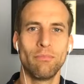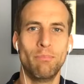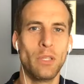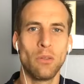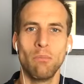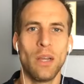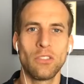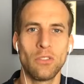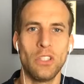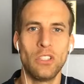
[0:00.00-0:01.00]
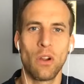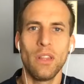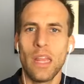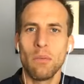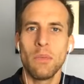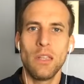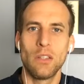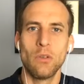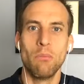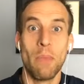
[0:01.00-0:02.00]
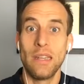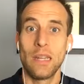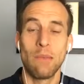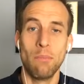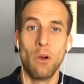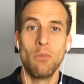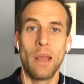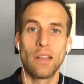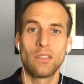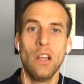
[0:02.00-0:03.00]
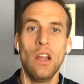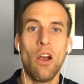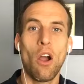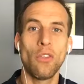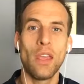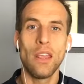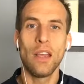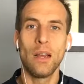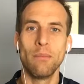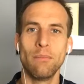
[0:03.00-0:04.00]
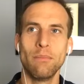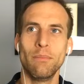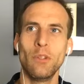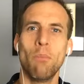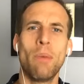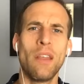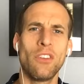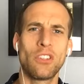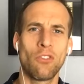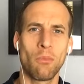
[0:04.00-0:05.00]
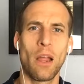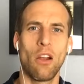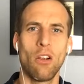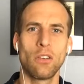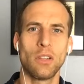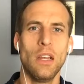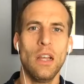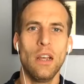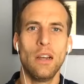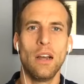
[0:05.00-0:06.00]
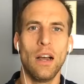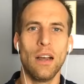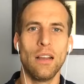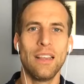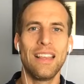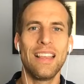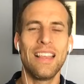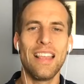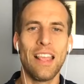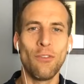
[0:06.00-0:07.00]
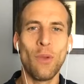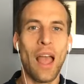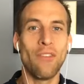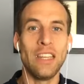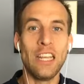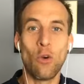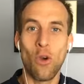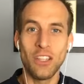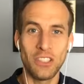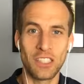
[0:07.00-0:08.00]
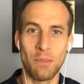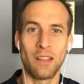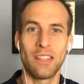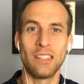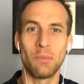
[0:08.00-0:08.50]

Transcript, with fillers: build muscle tissue? Are they enabling me to maintain my bone mass? Are they, um, you know, beneficial for my heart? Uh, if you have any questions about these